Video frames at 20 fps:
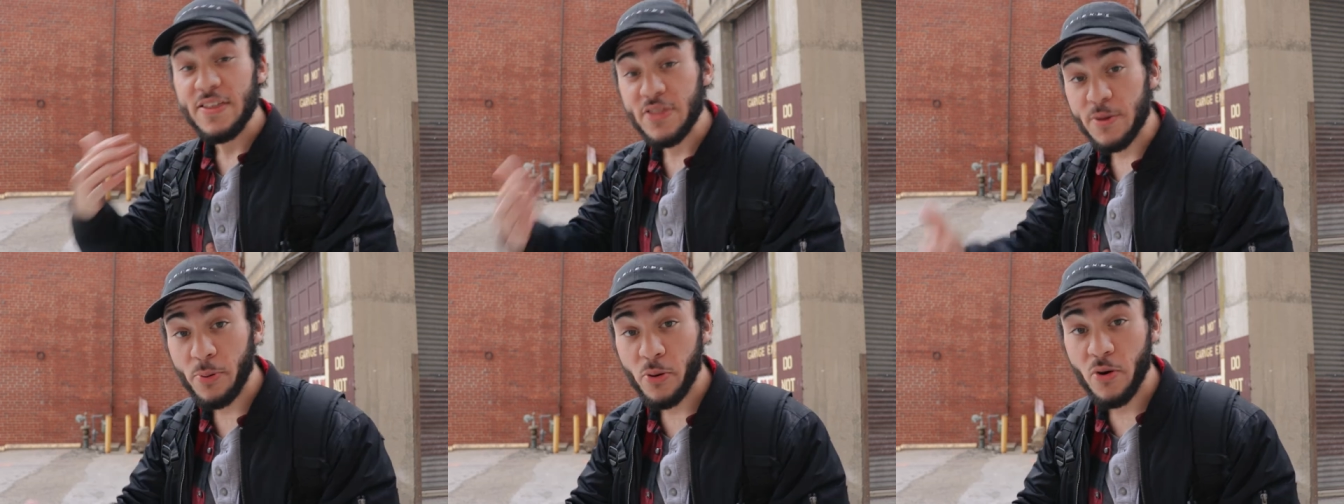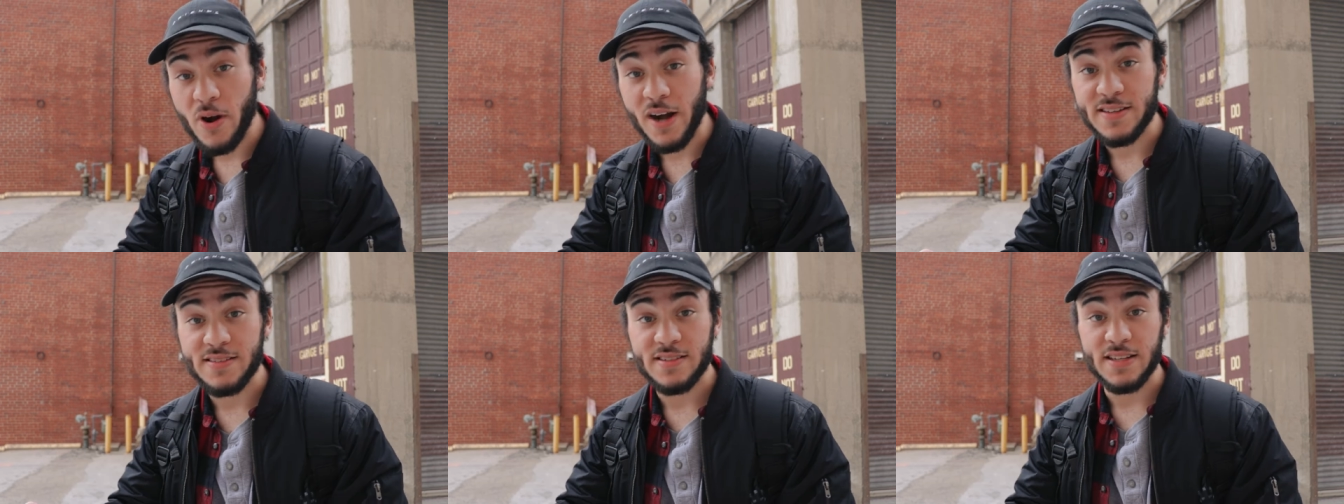in the
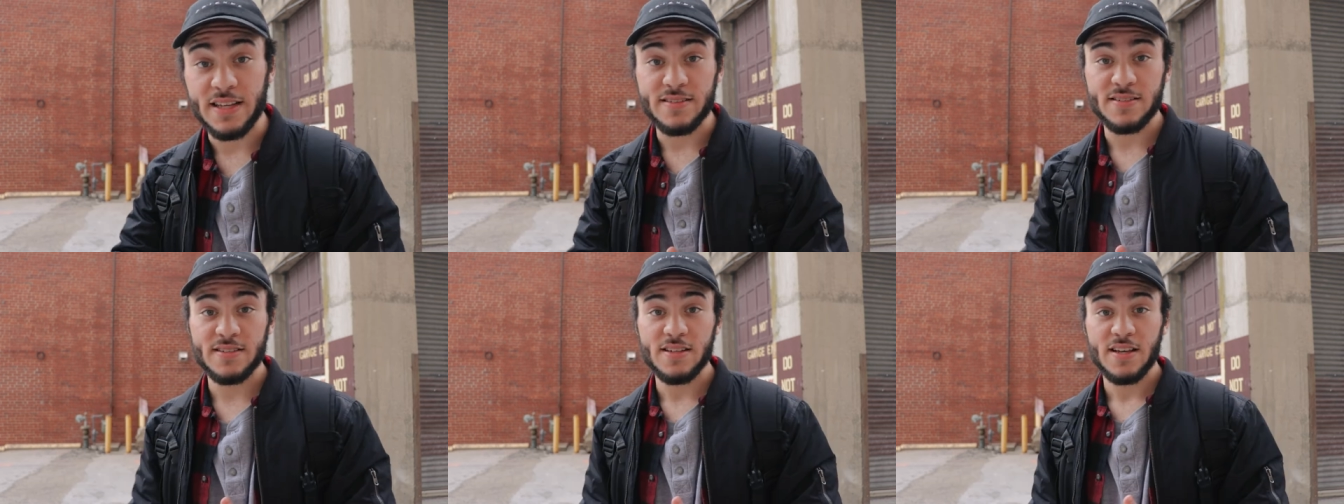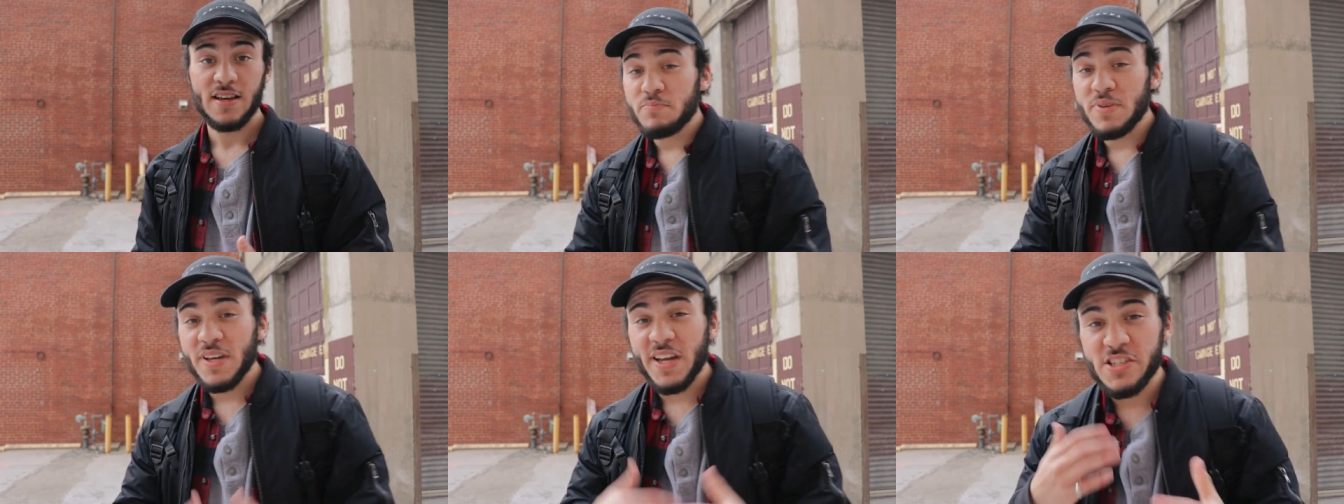process.
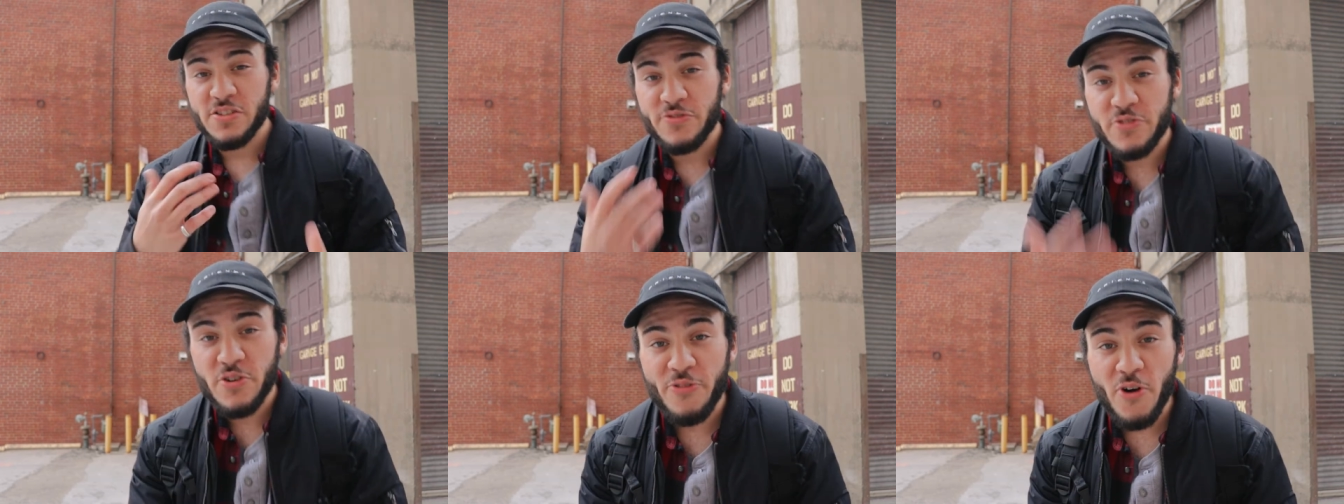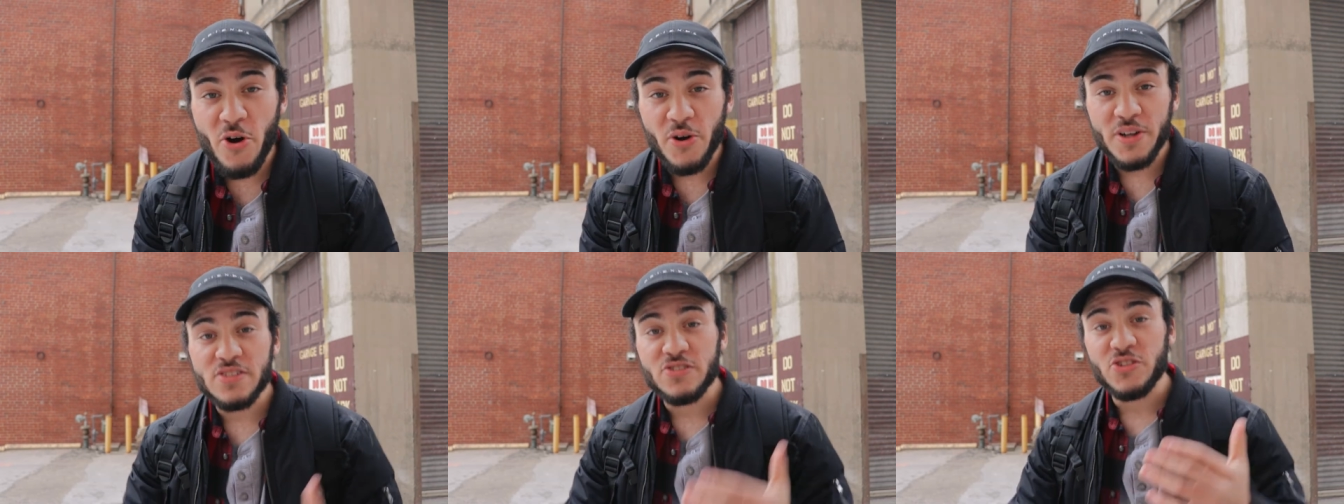Because if you're
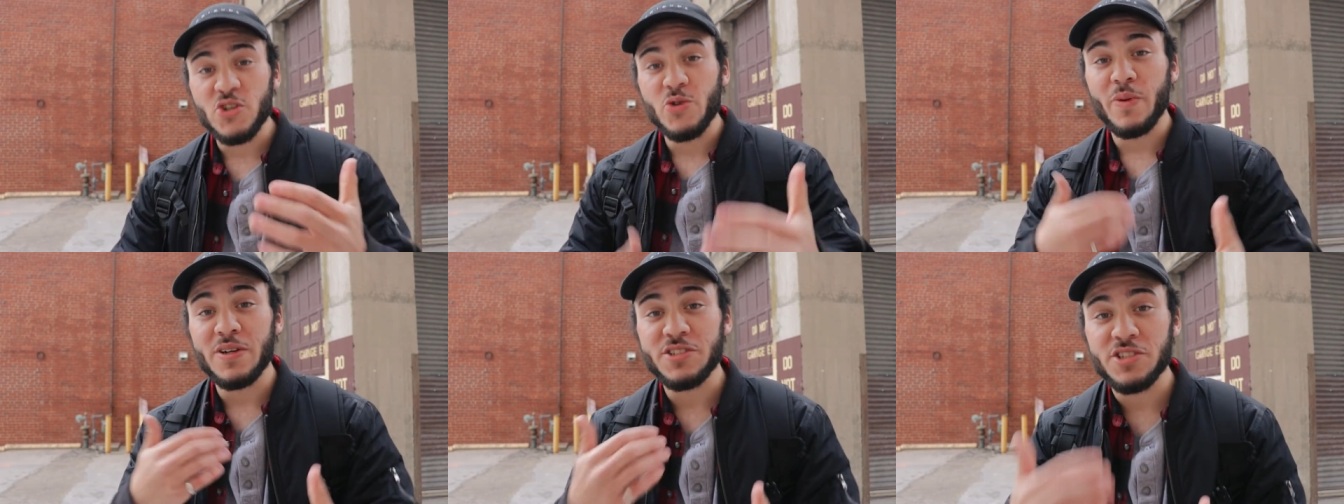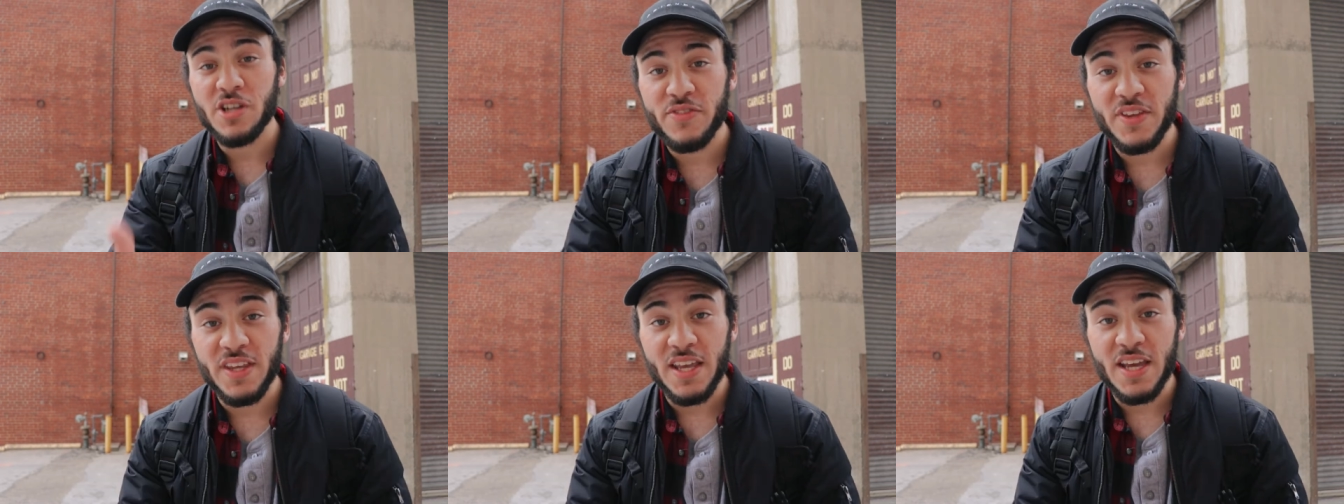focused too
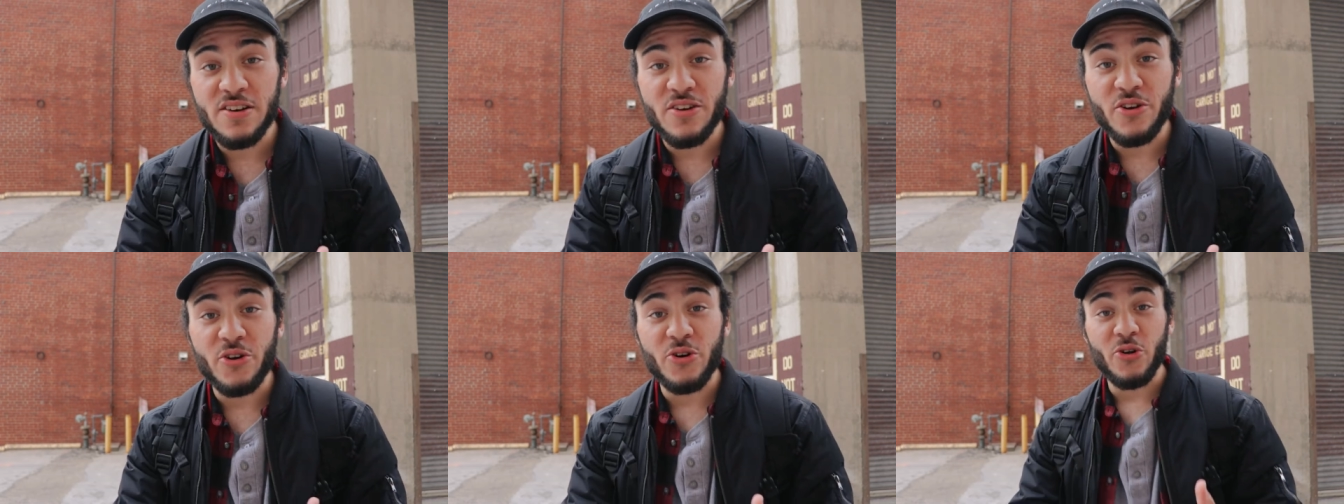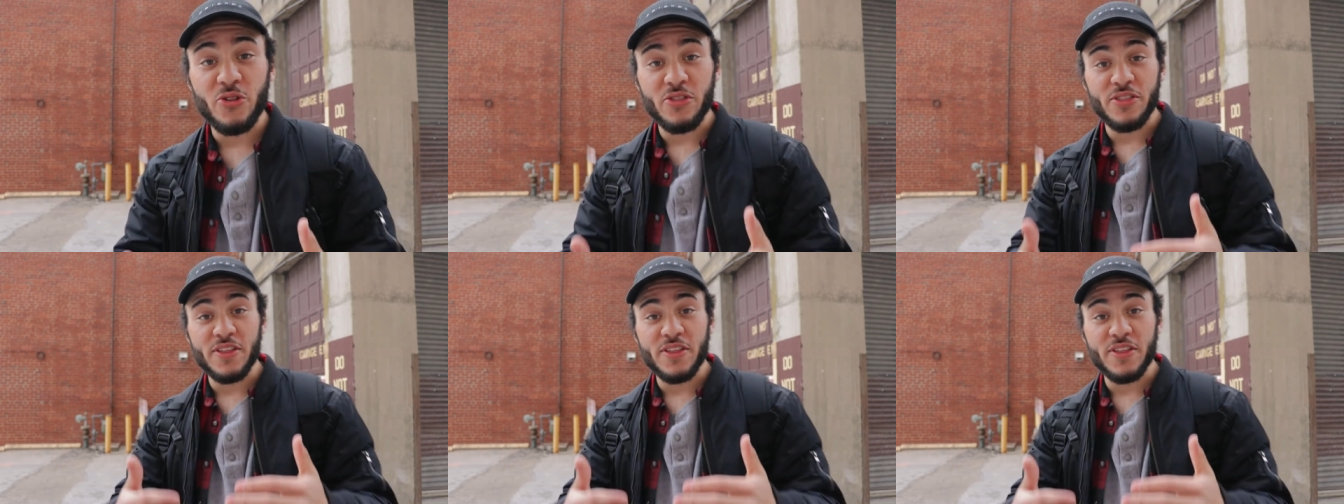much on the end goal,